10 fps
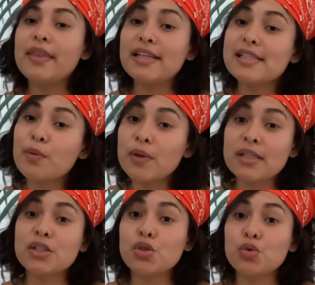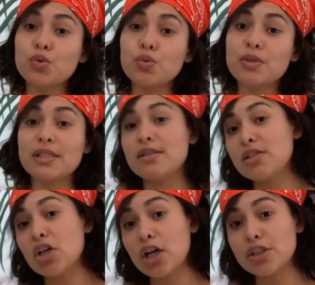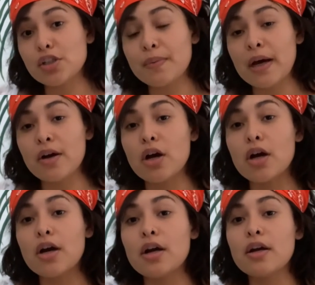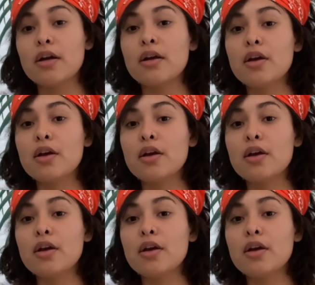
Things I wanted to talk to you about are